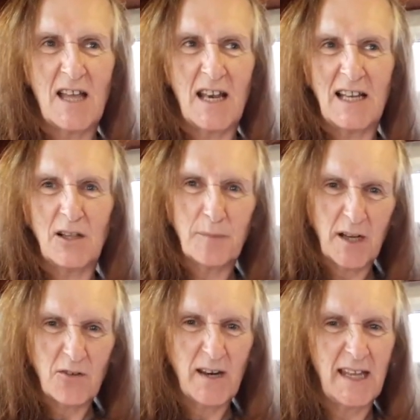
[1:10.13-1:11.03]
a little
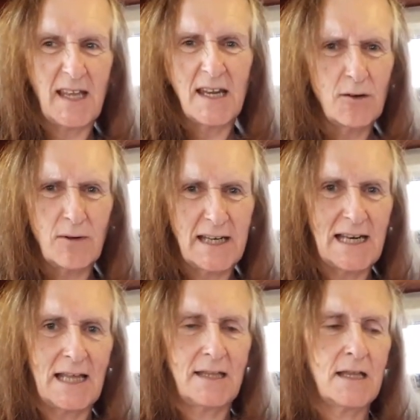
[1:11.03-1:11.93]
bit gritty, and I don't really
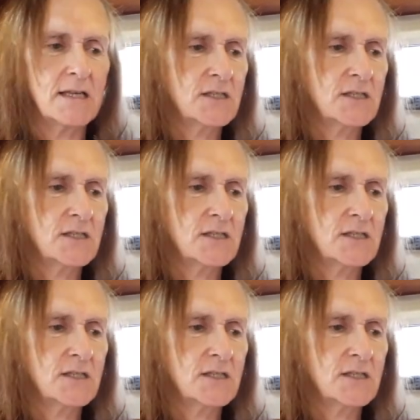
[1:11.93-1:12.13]
like that.